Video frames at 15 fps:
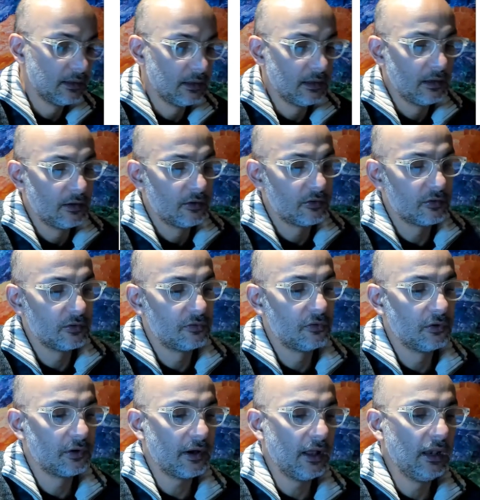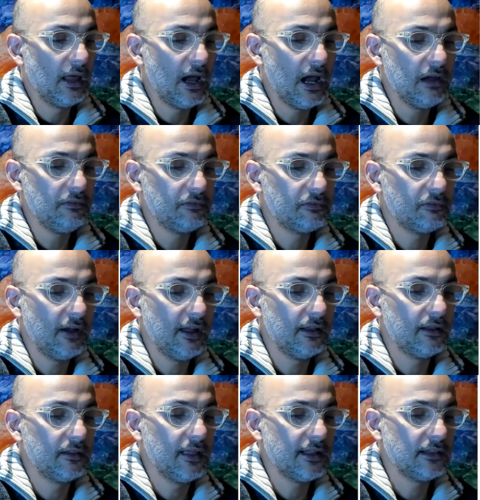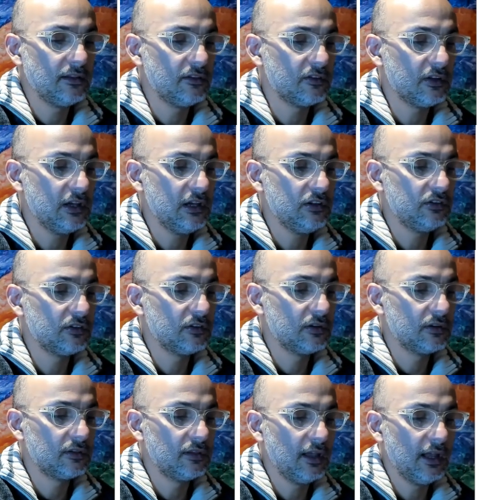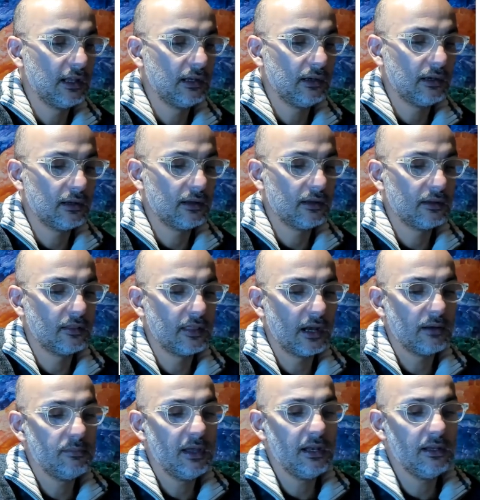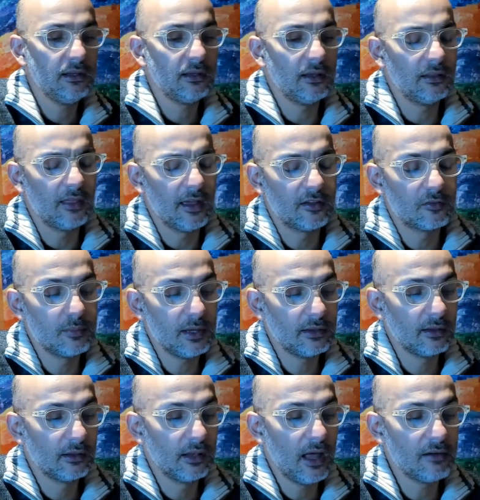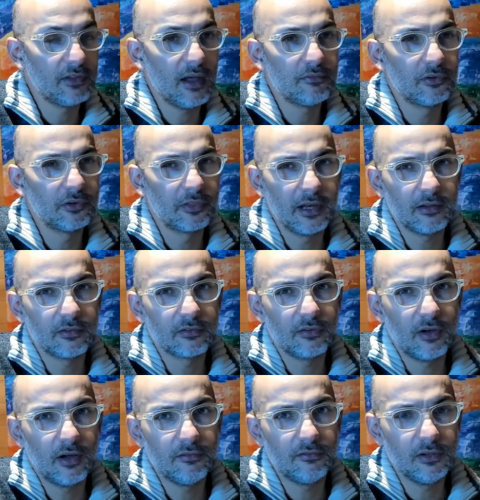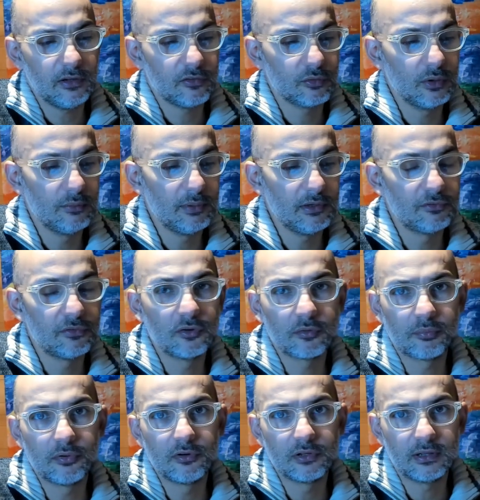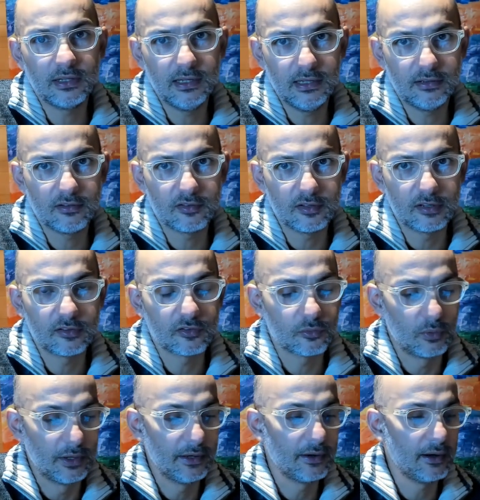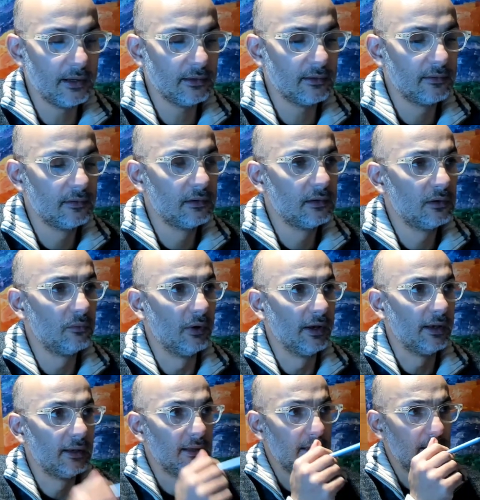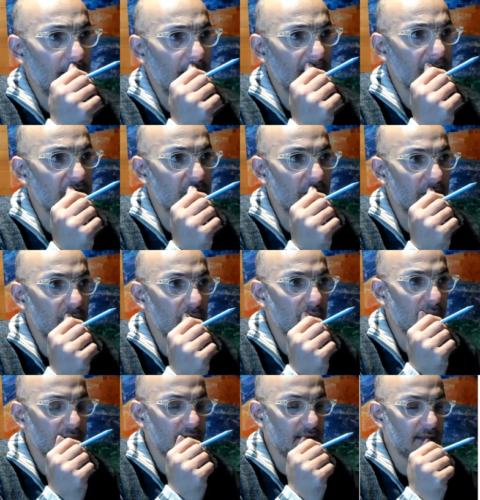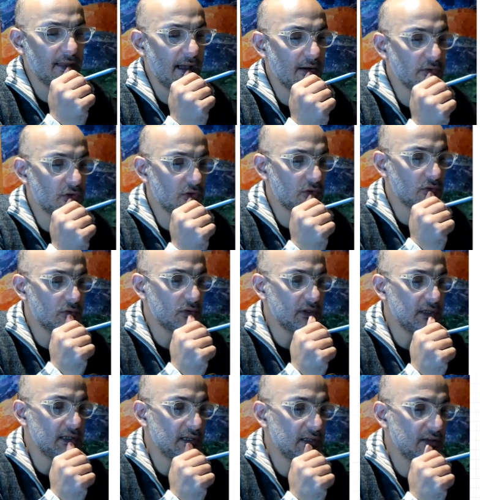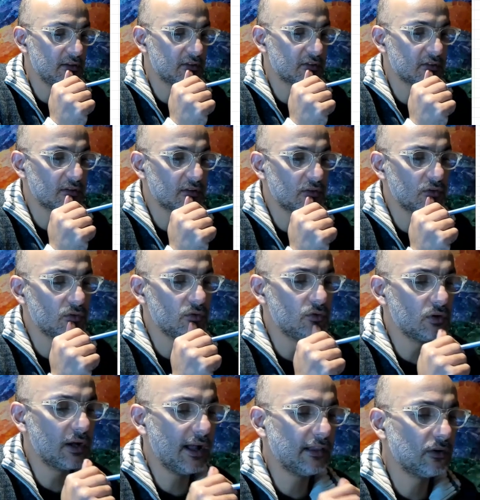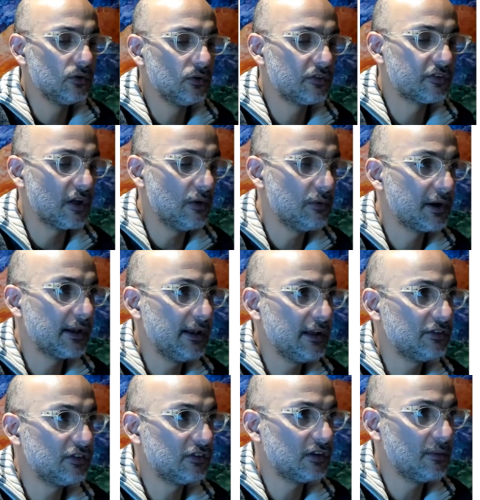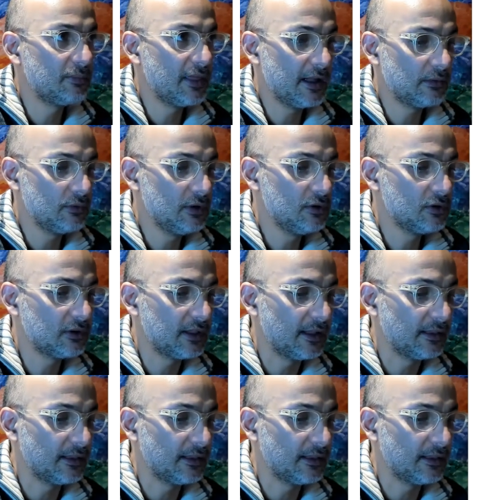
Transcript: So for a life that is age 10, the expected lifetime for the next 5 years will be 4.861, right? 1. So what we wanted now to do is to look at also our relationship that we looked at.